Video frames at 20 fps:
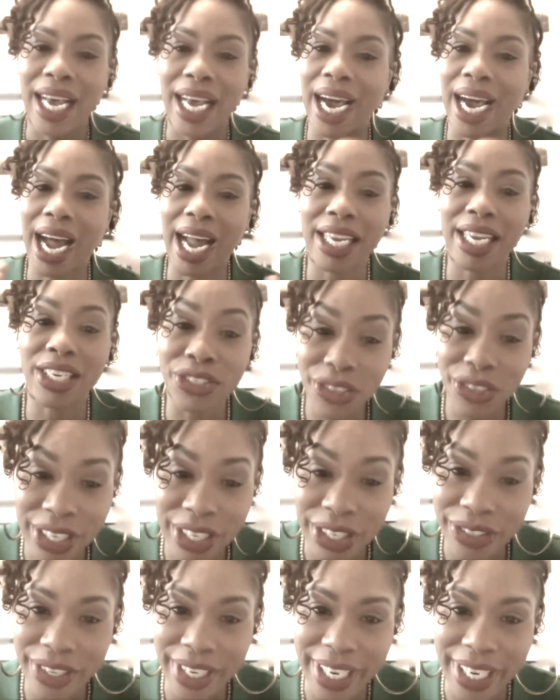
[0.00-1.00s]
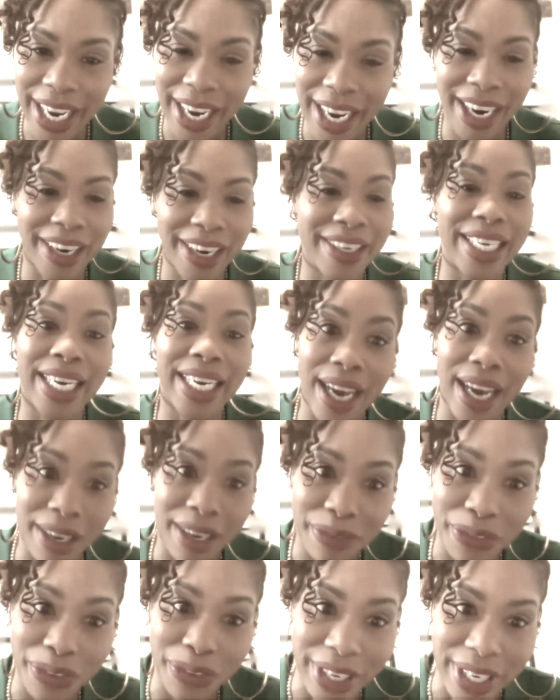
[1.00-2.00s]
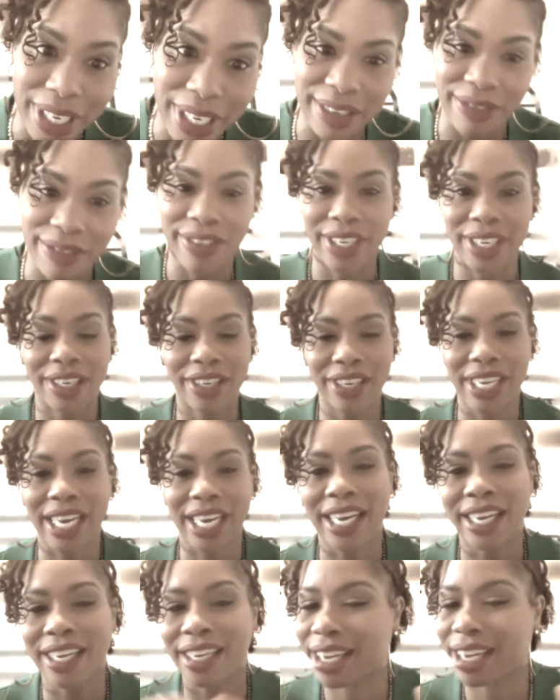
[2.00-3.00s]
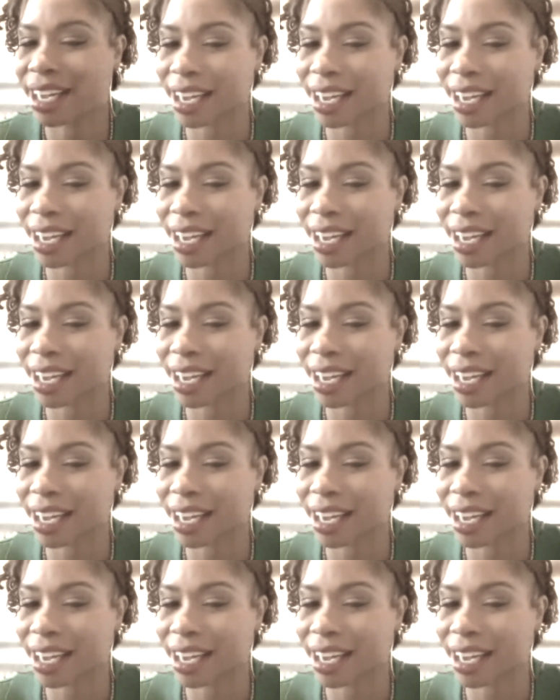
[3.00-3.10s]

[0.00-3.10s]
I enjoy doing hair, not for a living, okay?